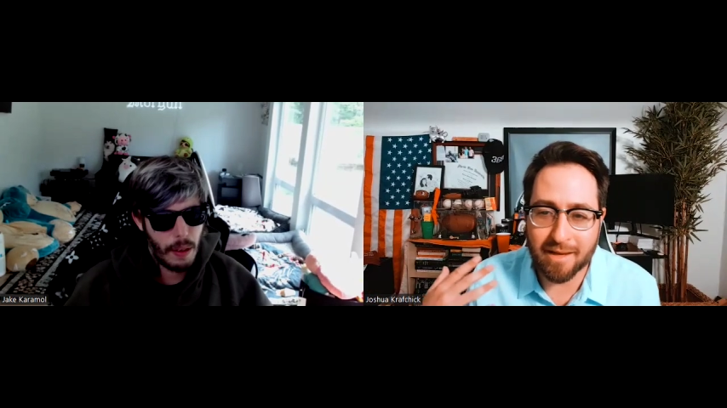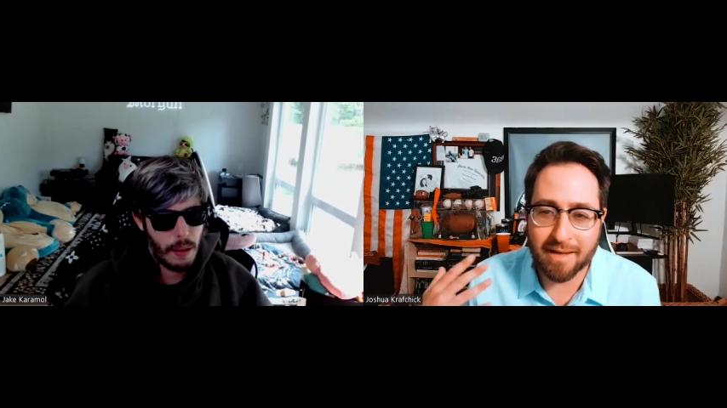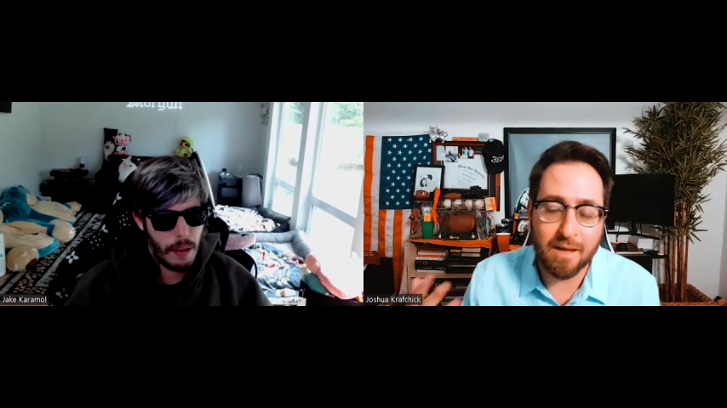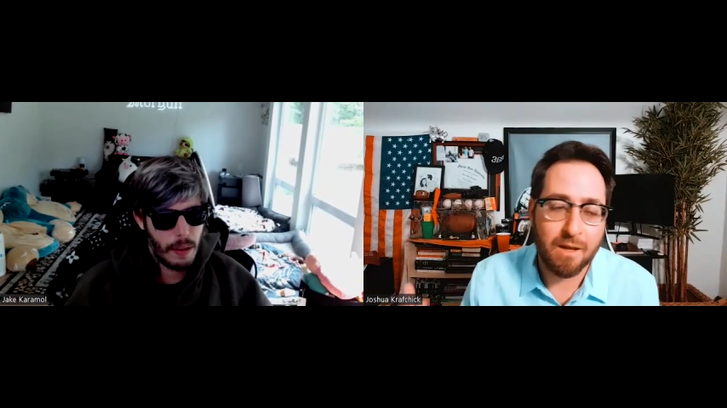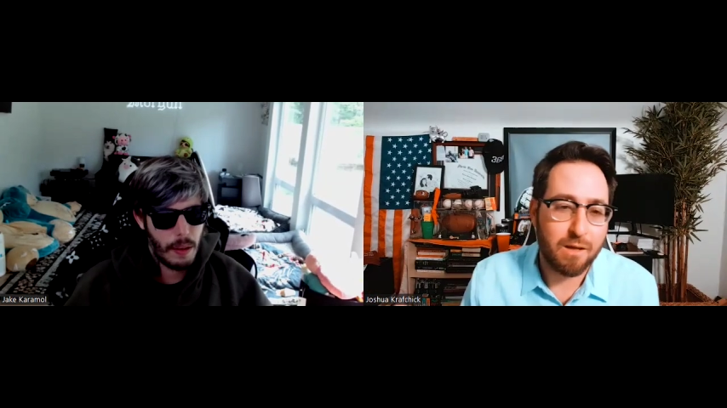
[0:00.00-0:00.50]

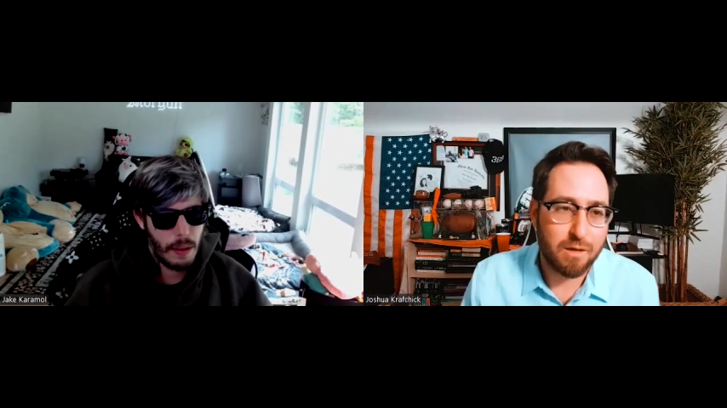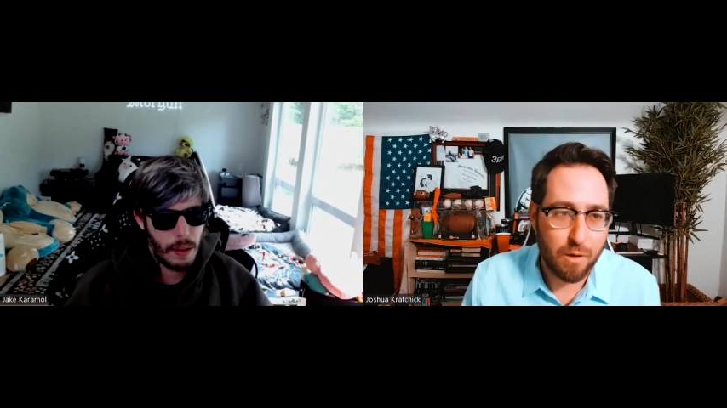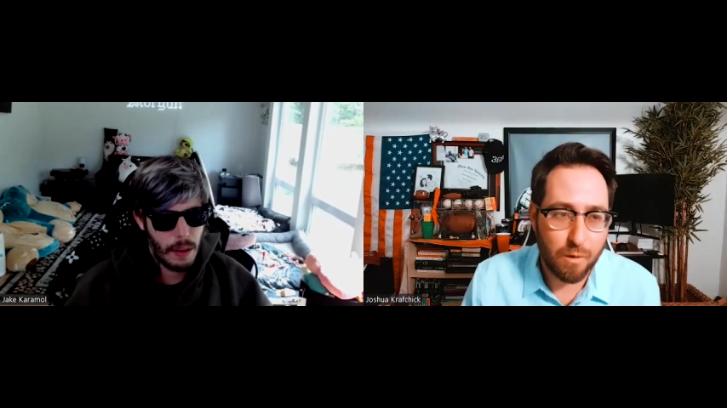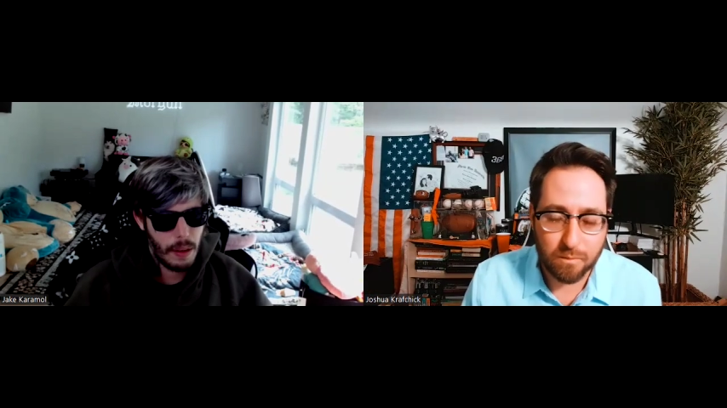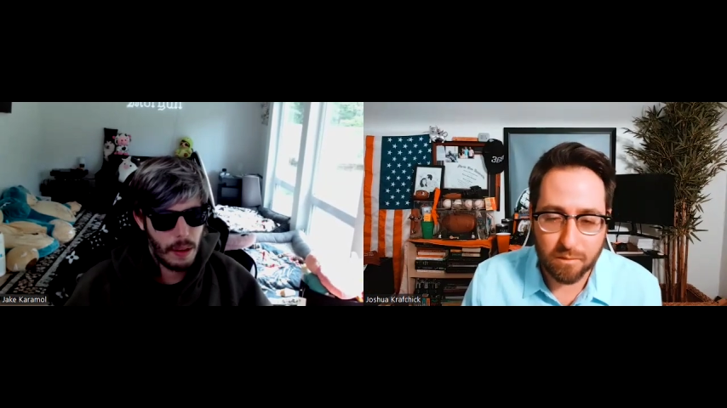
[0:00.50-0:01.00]
Speaker 1: like,
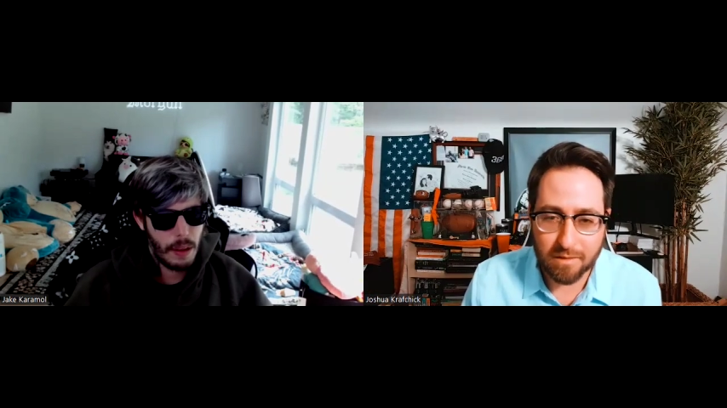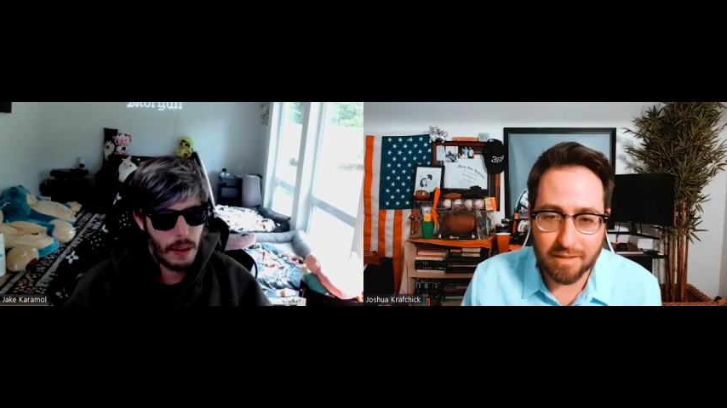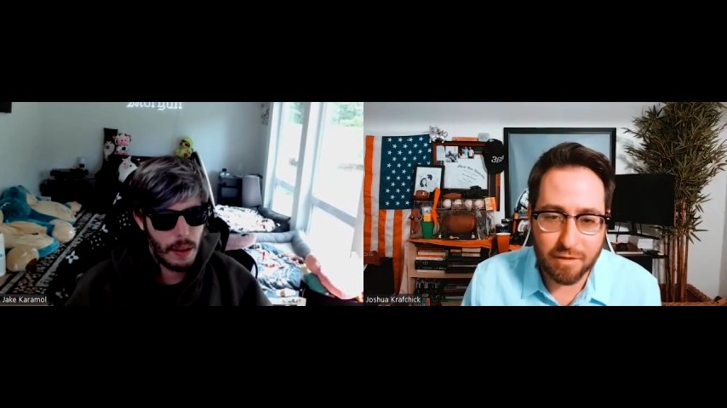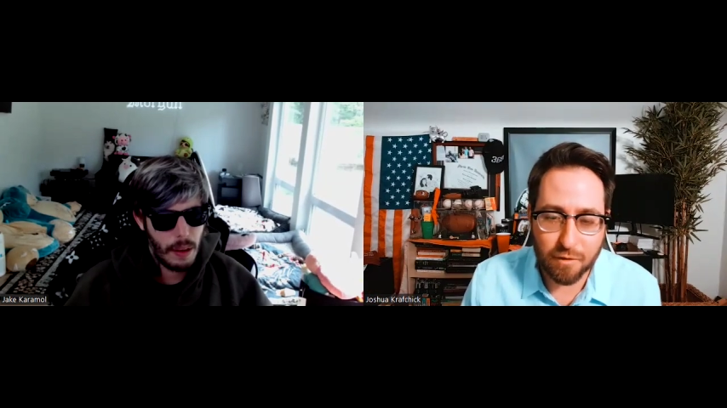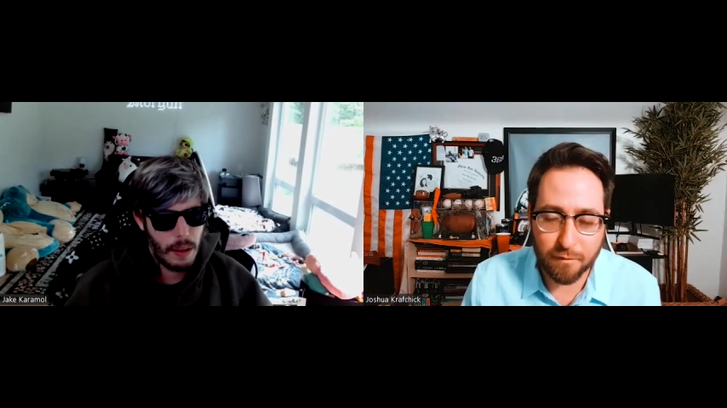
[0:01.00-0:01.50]
you know,
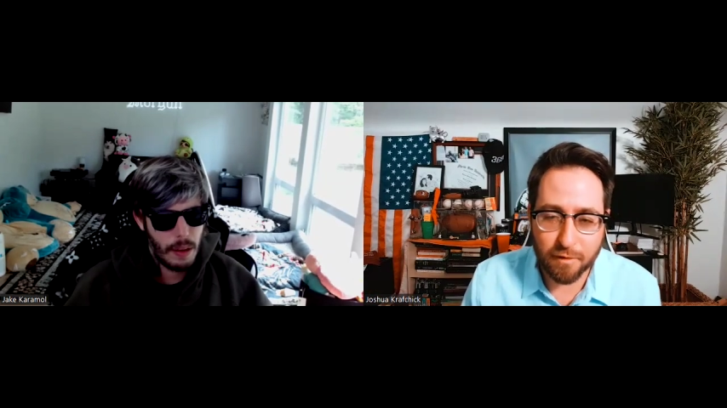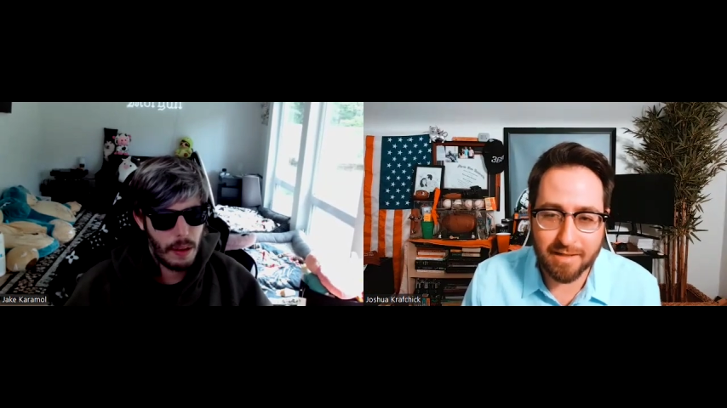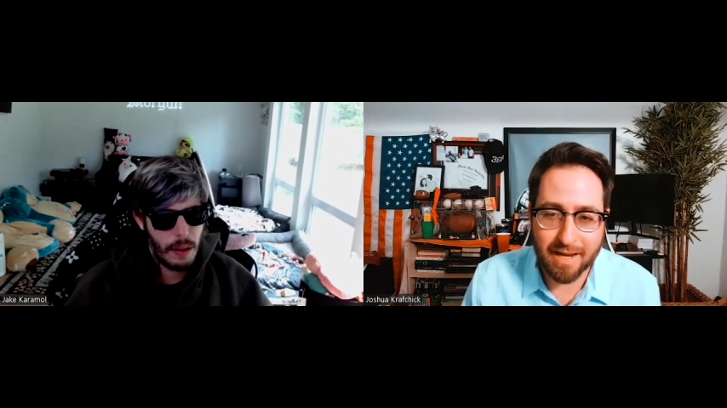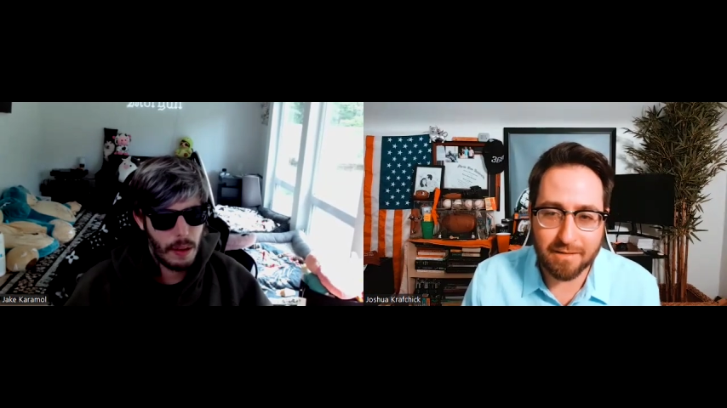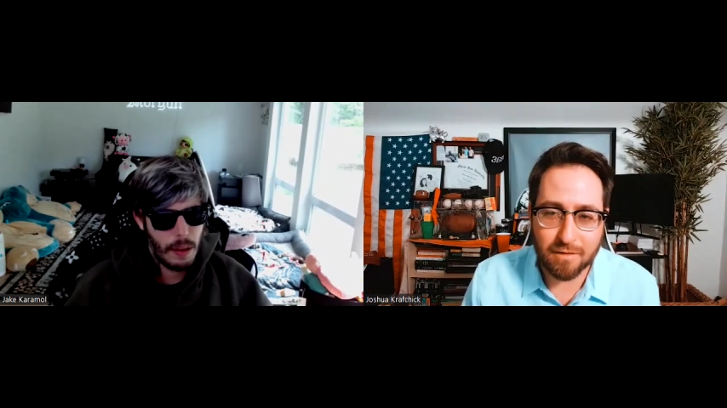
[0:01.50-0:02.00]
this is your first
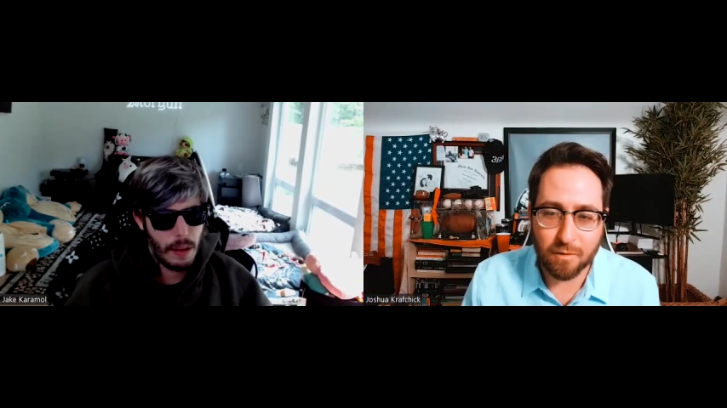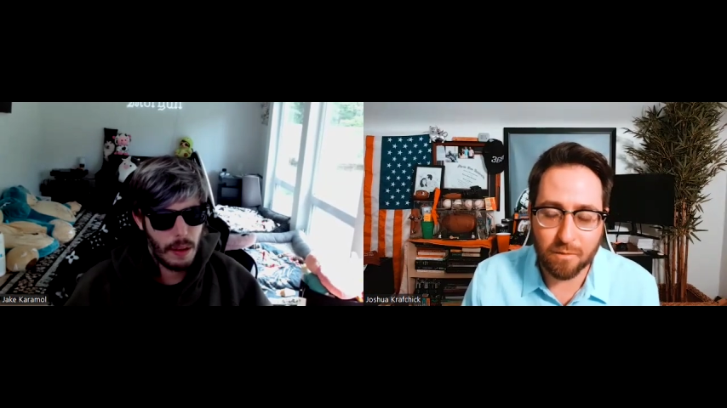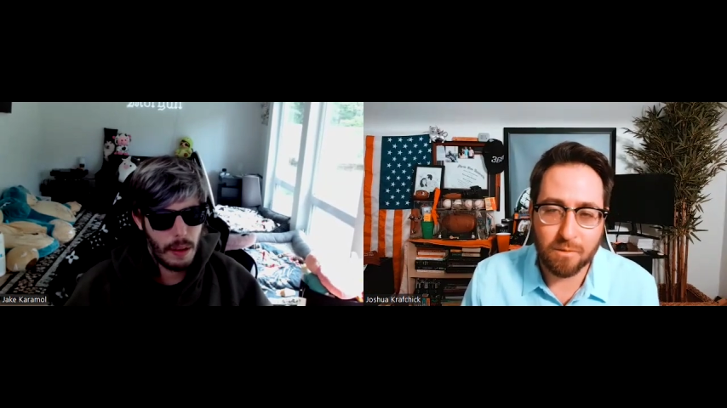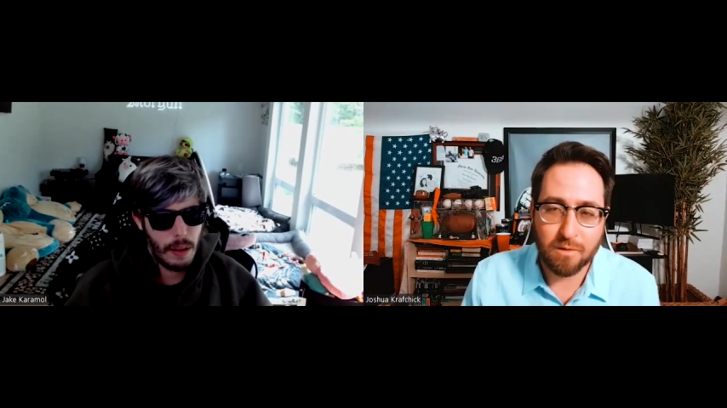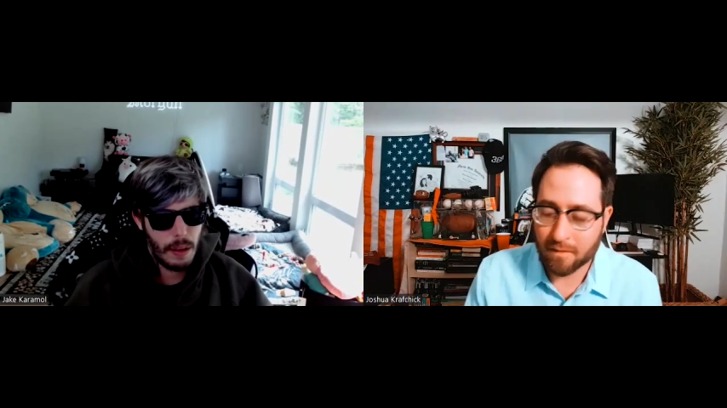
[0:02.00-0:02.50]
tattoo.